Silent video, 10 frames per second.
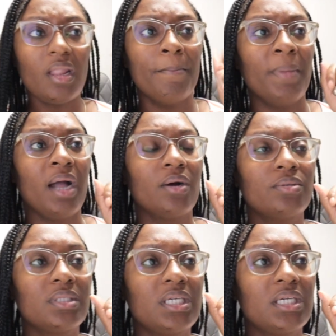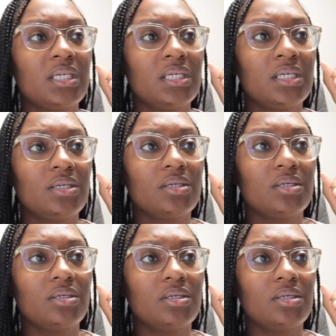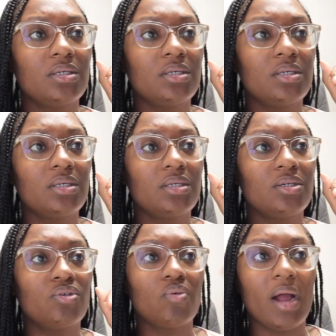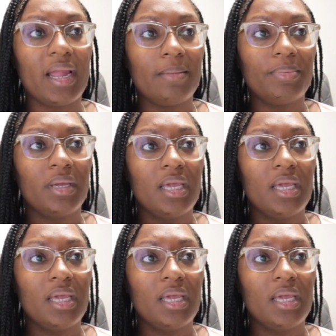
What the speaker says: My only gripe